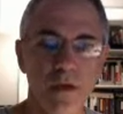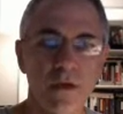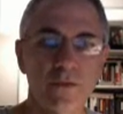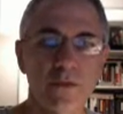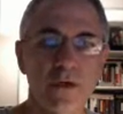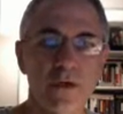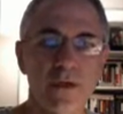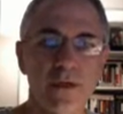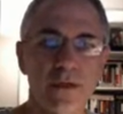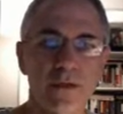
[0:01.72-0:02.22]

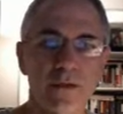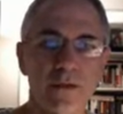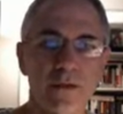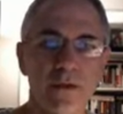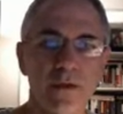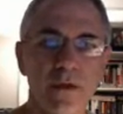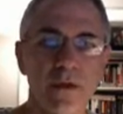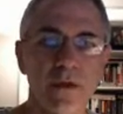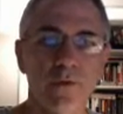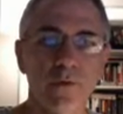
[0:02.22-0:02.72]
Greetings.
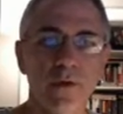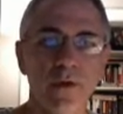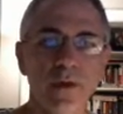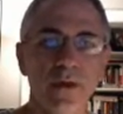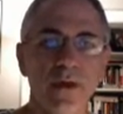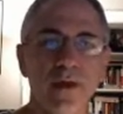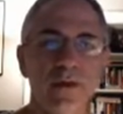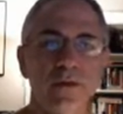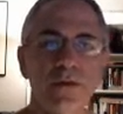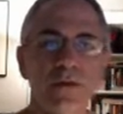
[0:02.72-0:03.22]
What I'd
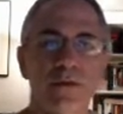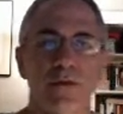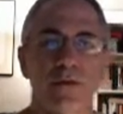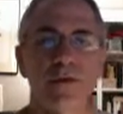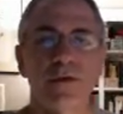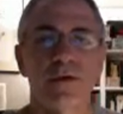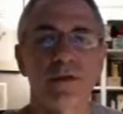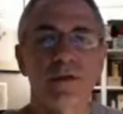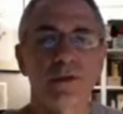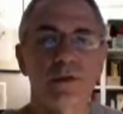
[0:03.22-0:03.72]
like to
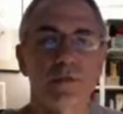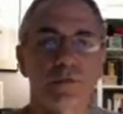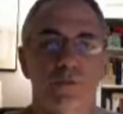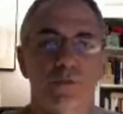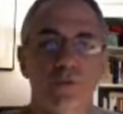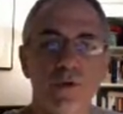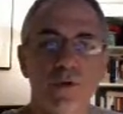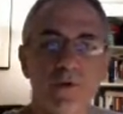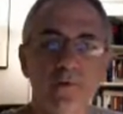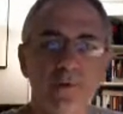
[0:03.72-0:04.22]
do is
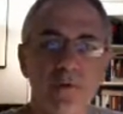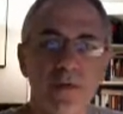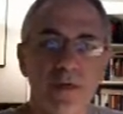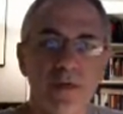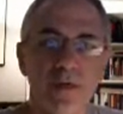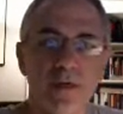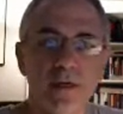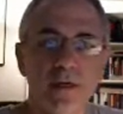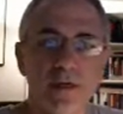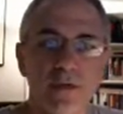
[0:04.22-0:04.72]

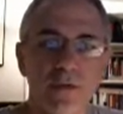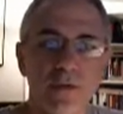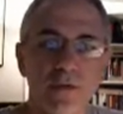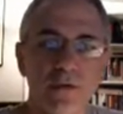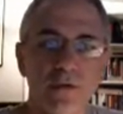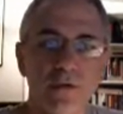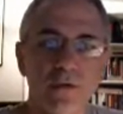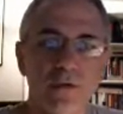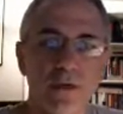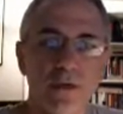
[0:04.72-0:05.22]
briefly
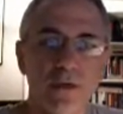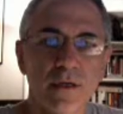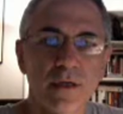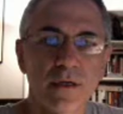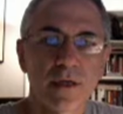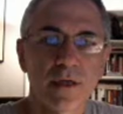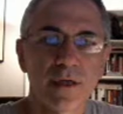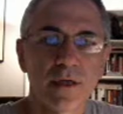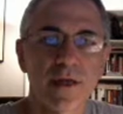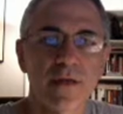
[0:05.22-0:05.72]
look
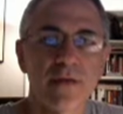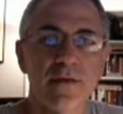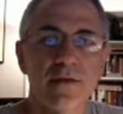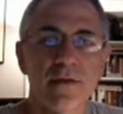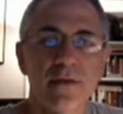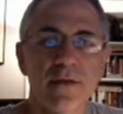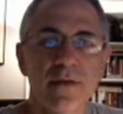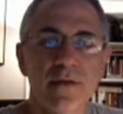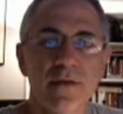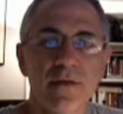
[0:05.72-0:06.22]
at
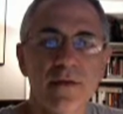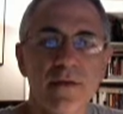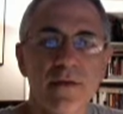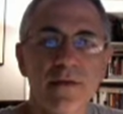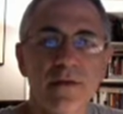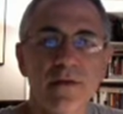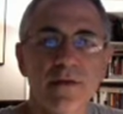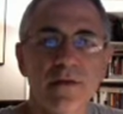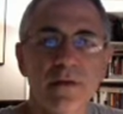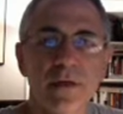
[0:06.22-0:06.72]
the
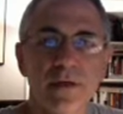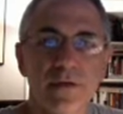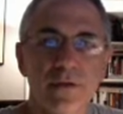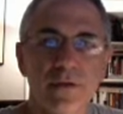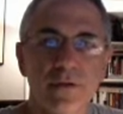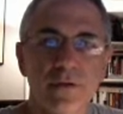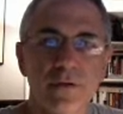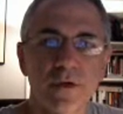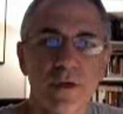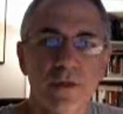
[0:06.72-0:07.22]
Syrian
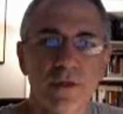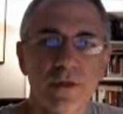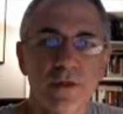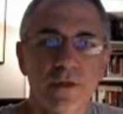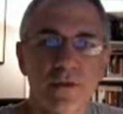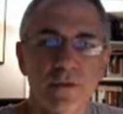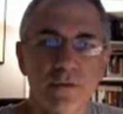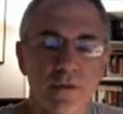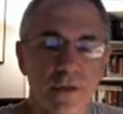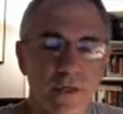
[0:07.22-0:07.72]

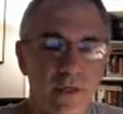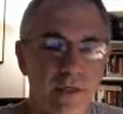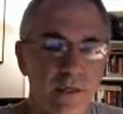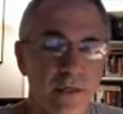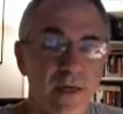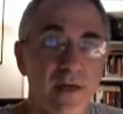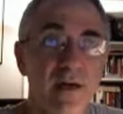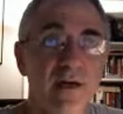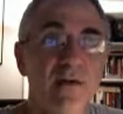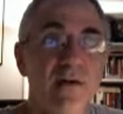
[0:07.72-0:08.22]
crisis right
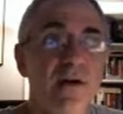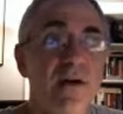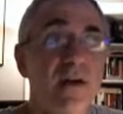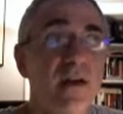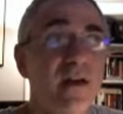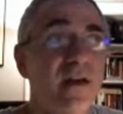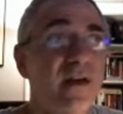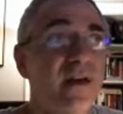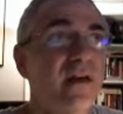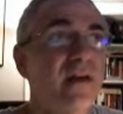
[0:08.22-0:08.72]
now,
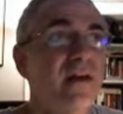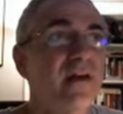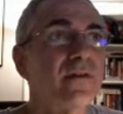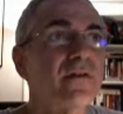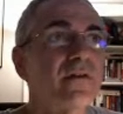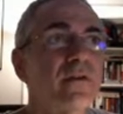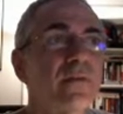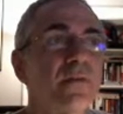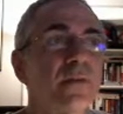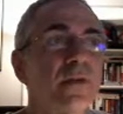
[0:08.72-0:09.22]

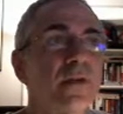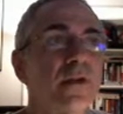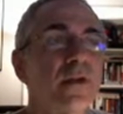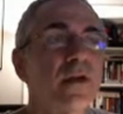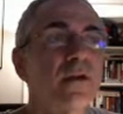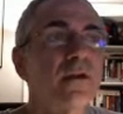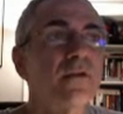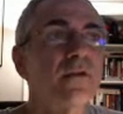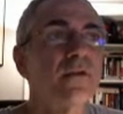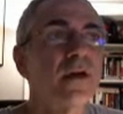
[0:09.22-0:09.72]
and to put
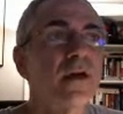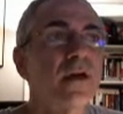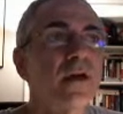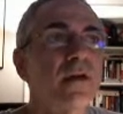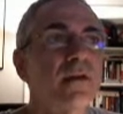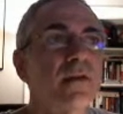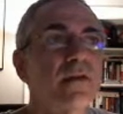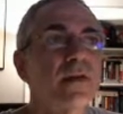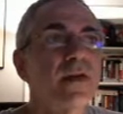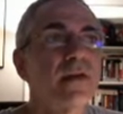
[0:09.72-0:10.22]
it into
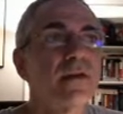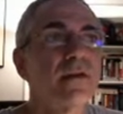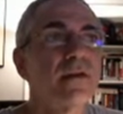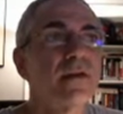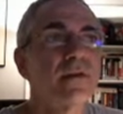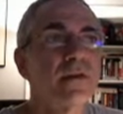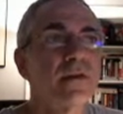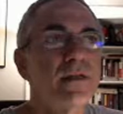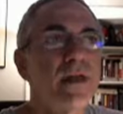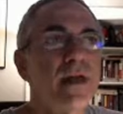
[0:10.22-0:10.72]
context,
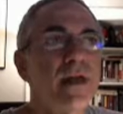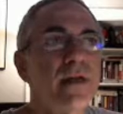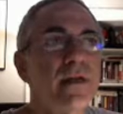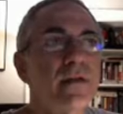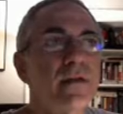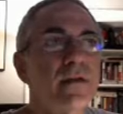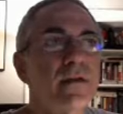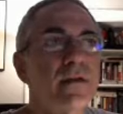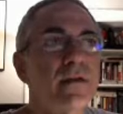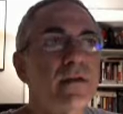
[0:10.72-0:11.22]
the
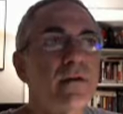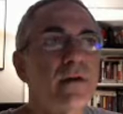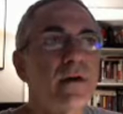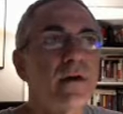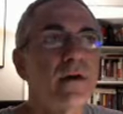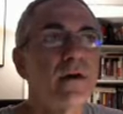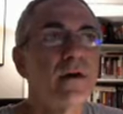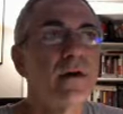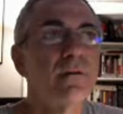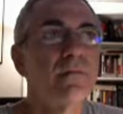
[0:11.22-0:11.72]
date
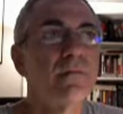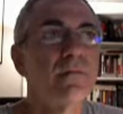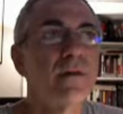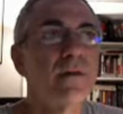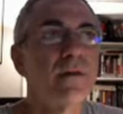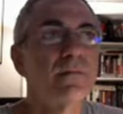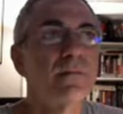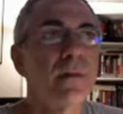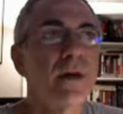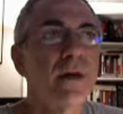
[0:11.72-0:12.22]
of
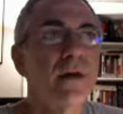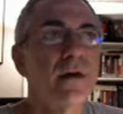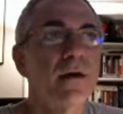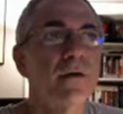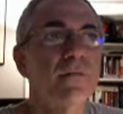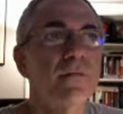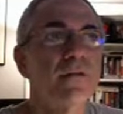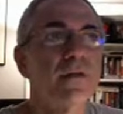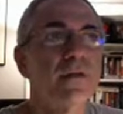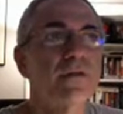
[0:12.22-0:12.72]
this
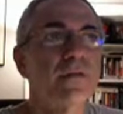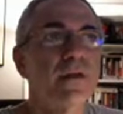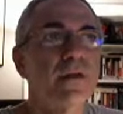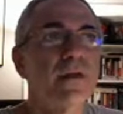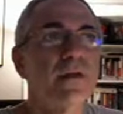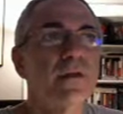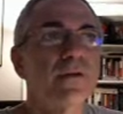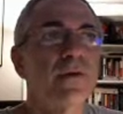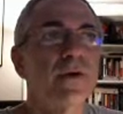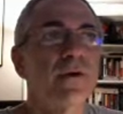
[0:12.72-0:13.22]

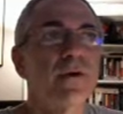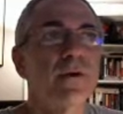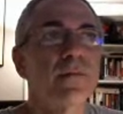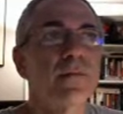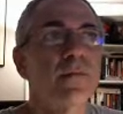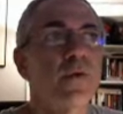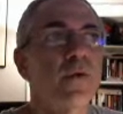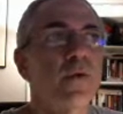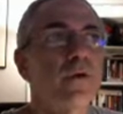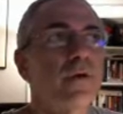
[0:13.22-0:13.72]
video is very
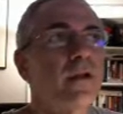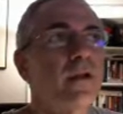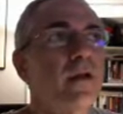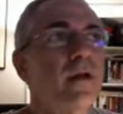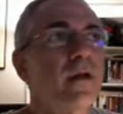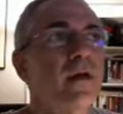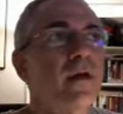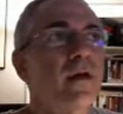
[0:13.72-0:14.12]
important.